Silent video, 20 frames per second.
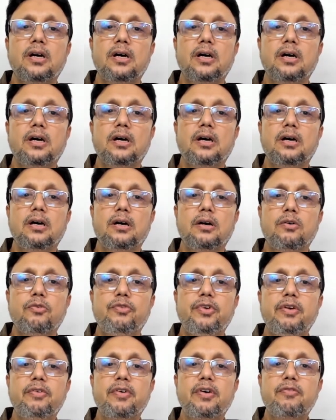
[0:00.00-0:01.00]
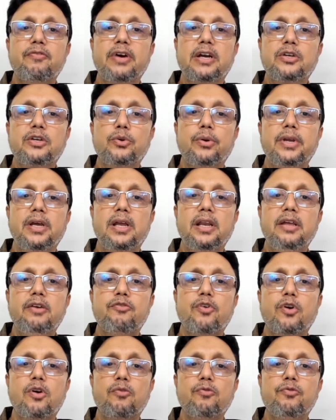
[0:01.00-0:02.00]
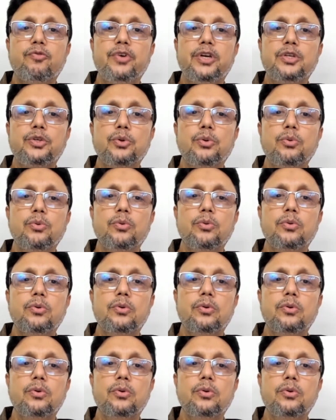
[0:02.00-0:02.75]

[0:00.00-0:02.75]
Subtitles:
V1 vectorially from V2.